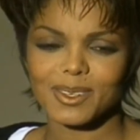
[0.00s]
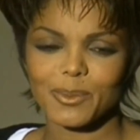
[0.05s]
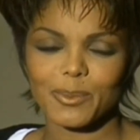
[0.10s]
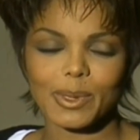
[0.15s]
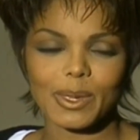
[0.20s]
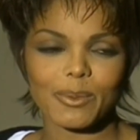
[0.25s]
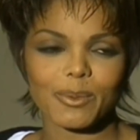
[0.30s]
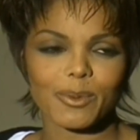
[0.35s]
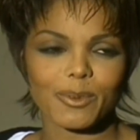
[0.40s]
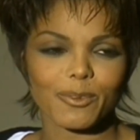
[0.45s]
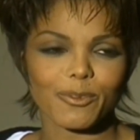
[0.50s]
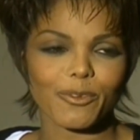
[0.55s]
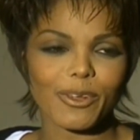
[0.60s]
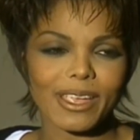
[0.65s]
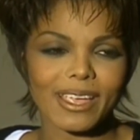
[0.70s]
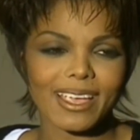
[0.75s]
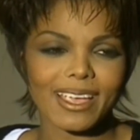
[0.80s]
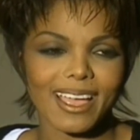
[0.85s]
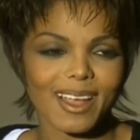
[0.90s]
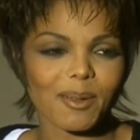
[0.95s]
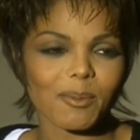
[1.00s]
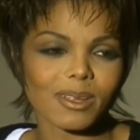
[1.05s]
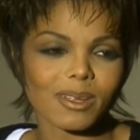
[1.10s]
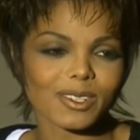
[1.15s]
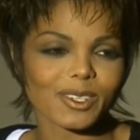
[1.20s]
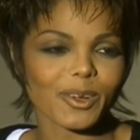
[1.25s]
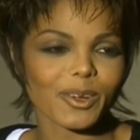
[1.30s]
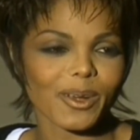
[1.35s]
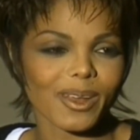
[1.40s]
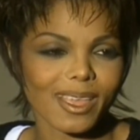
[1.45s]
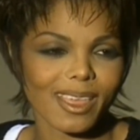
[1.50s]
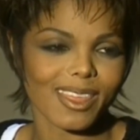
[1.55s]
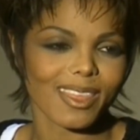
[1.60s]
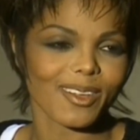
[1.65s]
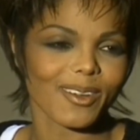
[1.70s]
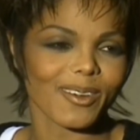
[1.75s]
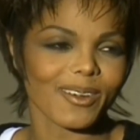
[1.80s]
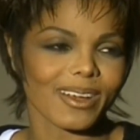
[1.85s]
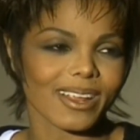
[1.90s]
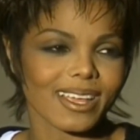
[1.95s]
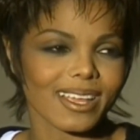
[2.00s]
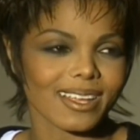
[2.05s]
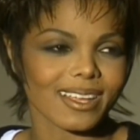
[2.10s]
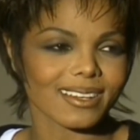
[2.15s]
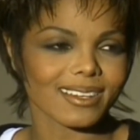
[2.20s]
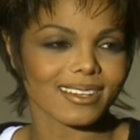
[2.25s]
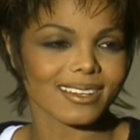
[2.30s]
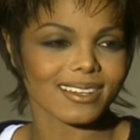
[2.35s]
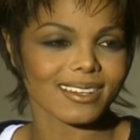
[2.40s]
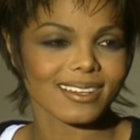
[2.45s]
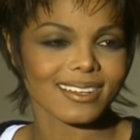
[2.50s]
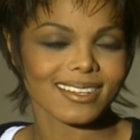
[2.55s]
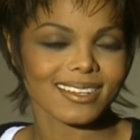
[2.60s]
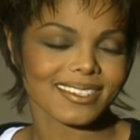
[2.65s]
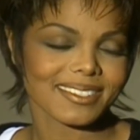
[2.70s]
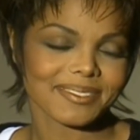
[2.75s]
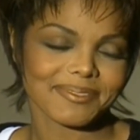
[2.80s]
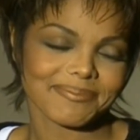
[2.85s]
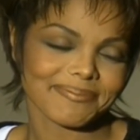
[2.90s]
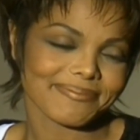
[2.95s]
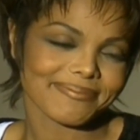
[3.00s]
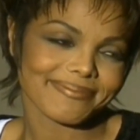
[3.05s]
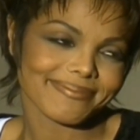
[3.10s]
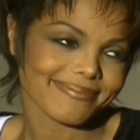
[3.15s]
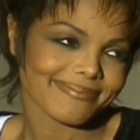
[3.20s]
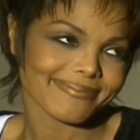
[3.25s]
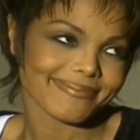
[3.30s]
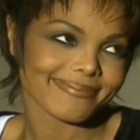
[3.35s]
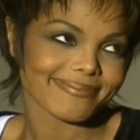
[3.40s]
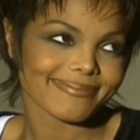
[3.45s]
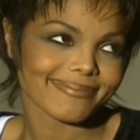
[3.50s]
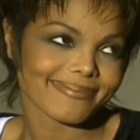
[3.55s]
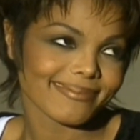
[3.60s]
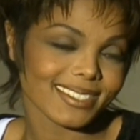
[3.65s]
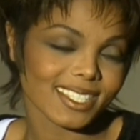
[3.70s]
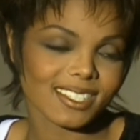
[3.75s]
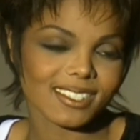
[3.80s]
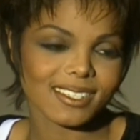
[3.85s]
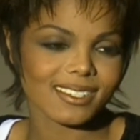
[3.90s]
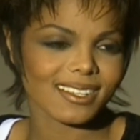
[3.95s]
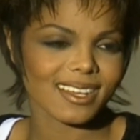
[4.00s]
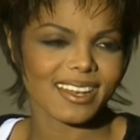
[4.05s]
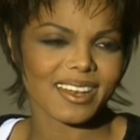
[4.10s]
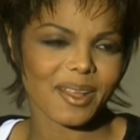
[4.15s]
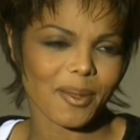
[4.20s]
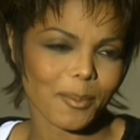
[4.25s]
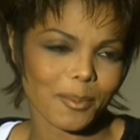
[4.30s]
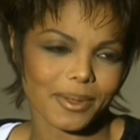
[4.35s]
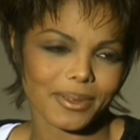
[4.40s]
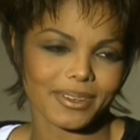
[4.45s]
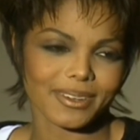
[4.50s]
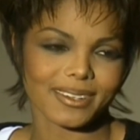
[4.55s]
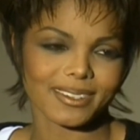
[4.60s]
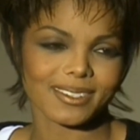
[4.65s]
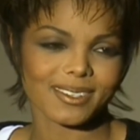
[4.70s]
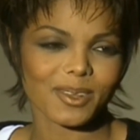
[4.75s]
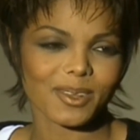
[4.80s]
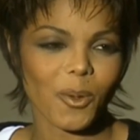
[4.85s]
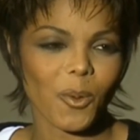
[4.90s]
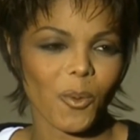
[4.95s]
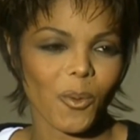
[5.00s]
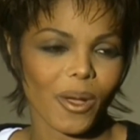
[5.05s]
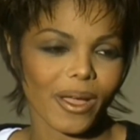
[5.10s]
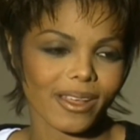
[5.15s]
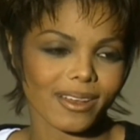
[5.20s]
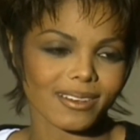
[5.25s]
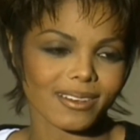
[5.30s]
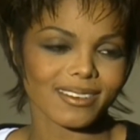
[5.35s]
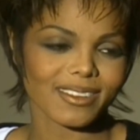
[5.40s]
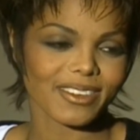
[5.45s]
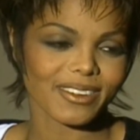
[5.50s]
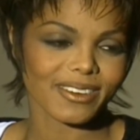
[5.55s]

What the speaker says: Some people freak out about turning 30, and it's just a number. So what?